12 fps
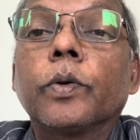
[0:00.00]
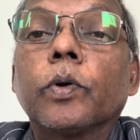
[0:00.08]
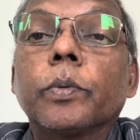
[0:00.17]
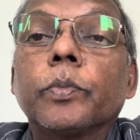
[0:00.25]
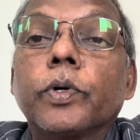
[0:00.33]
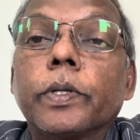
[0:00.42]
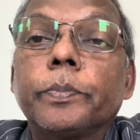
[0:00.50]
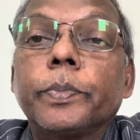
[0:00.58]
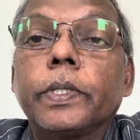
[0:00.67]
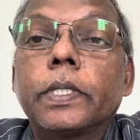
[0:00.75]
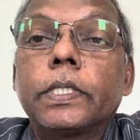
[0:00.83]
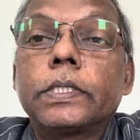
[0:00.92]
one more
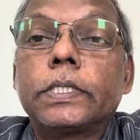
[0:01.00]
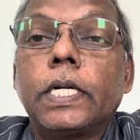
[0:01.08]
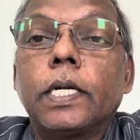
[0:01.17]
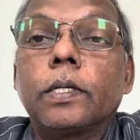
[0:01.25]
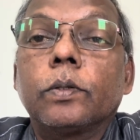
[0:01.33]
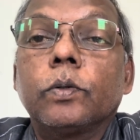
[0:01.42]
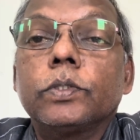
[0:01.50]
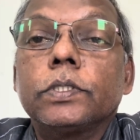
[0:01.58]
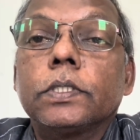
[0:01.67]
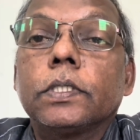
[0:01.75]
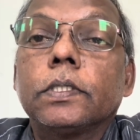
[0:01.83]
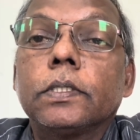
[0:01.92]
important short notes